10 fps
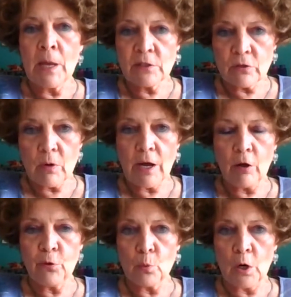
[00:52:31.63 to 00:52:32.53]
mental
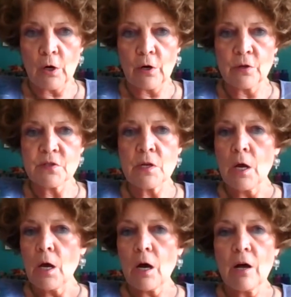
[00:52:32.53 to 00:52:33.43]
health workers.
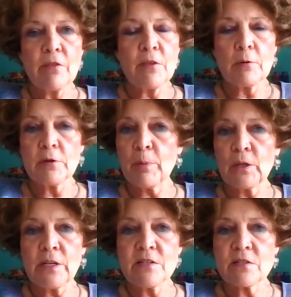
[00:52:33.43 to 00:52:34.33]
The
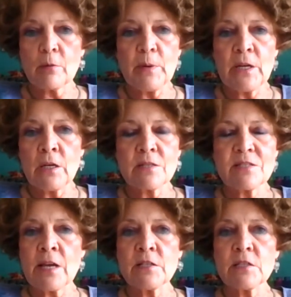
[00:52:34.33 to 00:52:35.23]
police are being
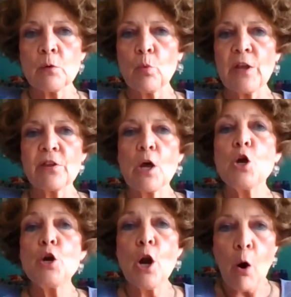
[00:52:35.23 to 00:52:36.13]
sent in with
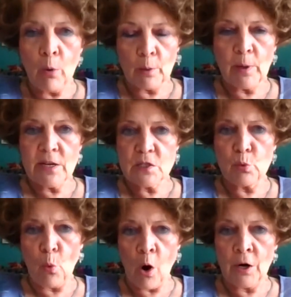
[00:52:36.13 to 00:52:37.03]
no
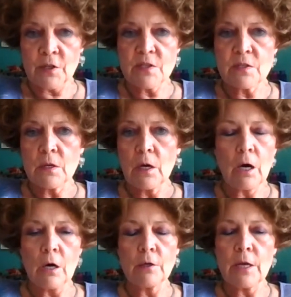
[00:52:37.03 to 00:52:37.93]
arrest warrants.
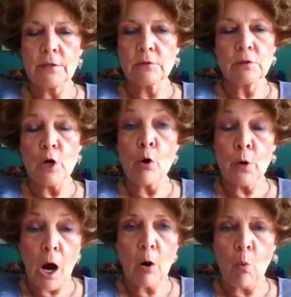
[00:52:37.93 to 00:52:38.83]
No
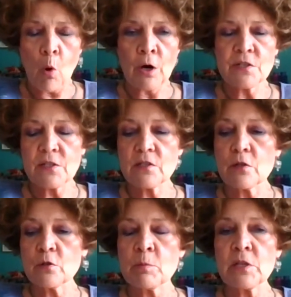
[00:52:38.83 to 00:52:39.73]
knock warrants.
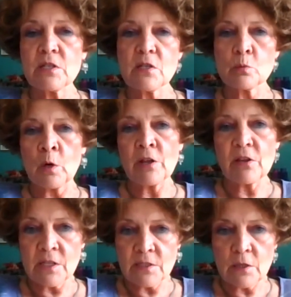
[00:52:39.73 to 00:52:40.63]
This is one
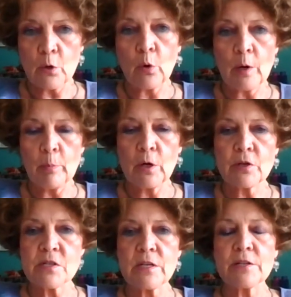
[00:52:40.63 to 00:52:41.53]
of the things that Cory
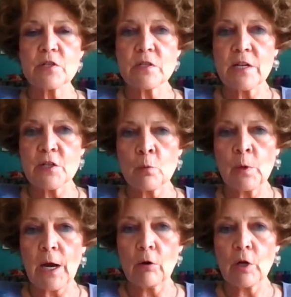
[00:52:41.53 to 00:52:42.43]
Booker's
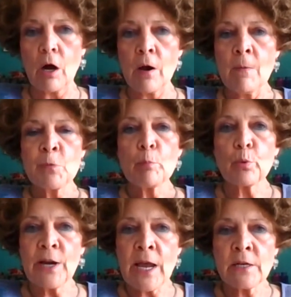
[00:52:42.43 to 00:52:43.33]
legislation would outlaw.
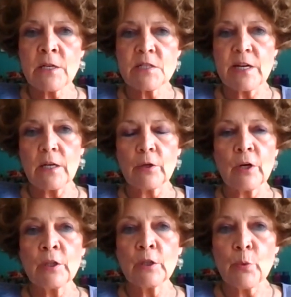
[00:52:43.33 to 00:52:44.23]
Breonna
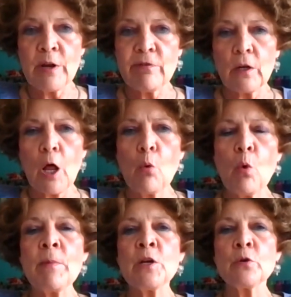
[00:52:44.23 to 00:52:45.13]
Taylor in Louisville, a
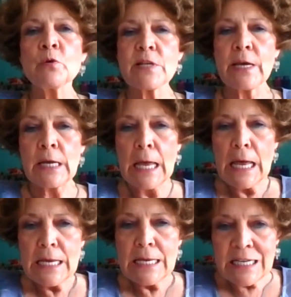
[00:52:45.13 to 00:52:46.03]
woman who's an
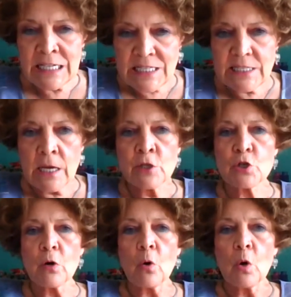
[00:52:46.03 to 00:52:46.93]

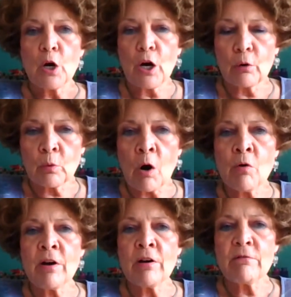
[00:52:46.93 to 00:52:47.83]
essential
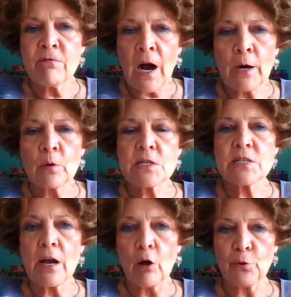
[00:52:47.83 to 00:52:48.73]

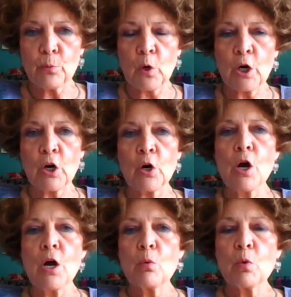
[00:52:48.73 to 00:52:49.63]
coronavirus health worker,
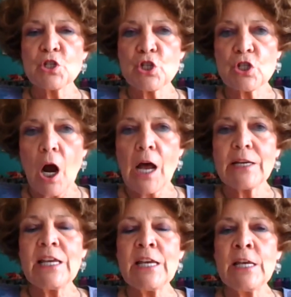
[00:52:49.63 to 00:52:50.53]
was
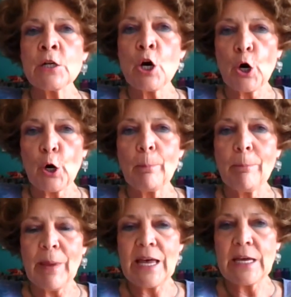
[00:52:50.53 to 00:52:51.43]
shot in her
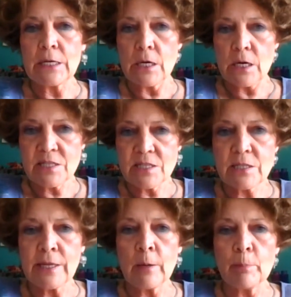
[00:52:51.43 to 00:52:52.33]
bed
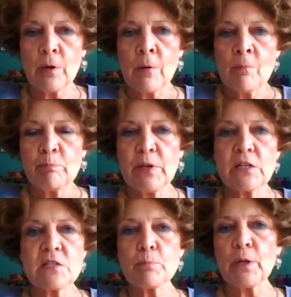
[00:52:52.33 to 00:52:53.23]
asleep
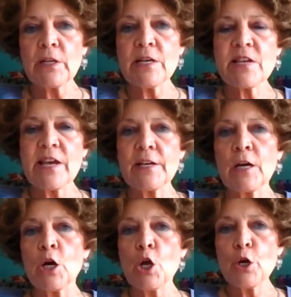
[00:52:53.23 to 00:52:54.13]
because police
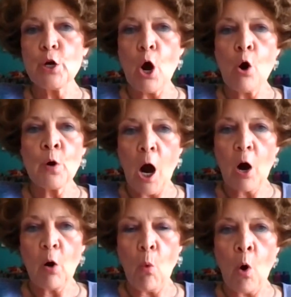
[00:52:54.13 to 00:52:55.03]
had a no
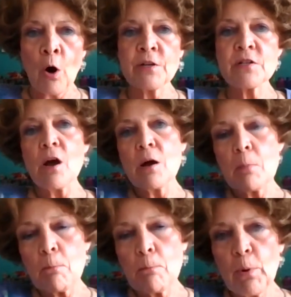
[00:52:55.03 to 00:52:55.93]
knock warrant,
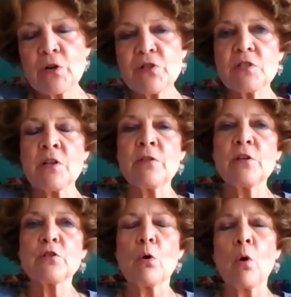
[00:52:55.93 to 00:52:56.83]
burst in
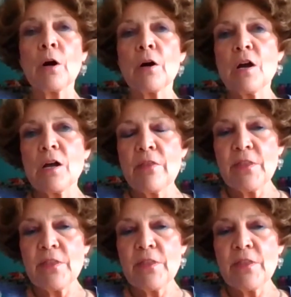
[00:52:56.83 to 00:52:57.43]
the door.